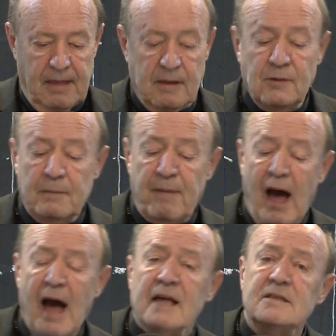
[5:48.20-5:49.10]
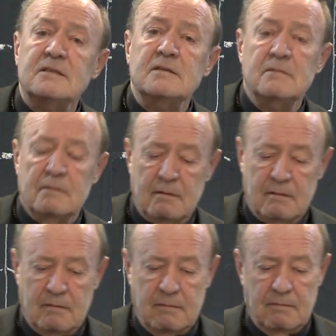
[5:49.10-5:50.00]
Now, in the past,
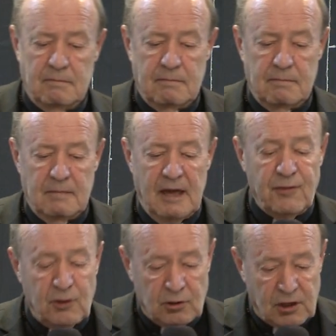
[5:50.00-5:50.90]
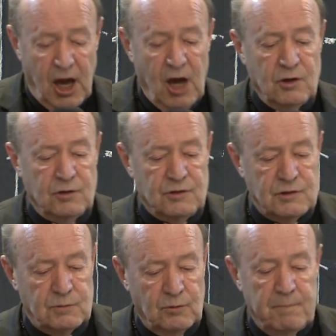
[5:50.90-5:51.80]
ethical
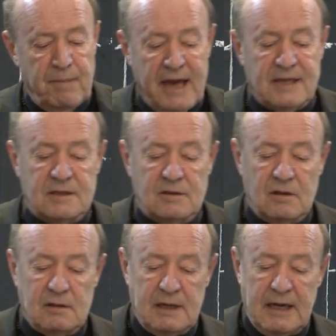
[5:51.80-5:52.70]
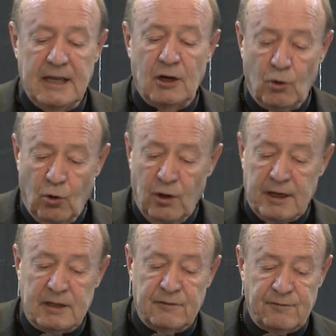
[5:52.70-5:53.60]
codes were based in an
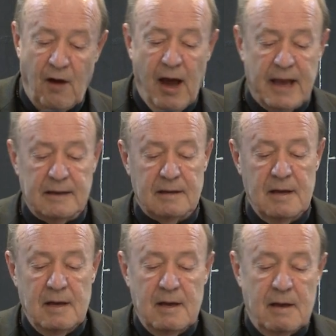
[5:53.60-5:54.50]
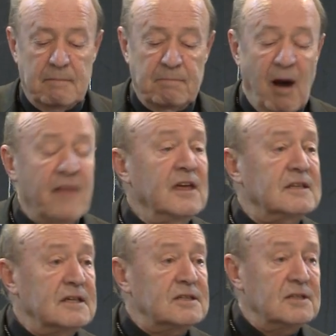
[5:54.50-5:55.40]
order defined by the
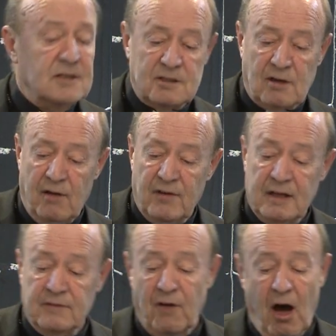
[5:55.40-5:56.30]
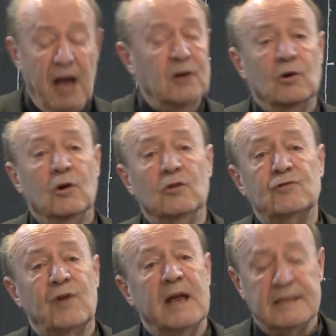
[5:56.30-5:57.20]
existence of a divine or
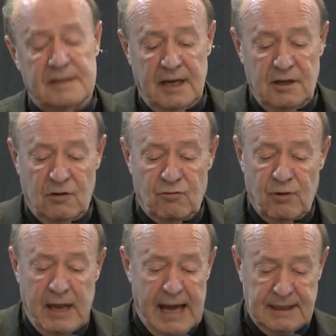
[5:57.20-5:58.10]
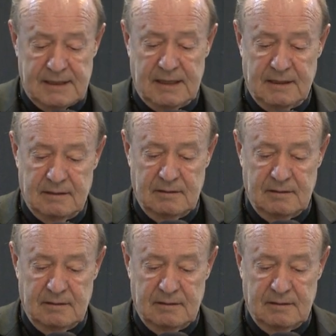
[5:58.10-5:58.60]
transcendent reality.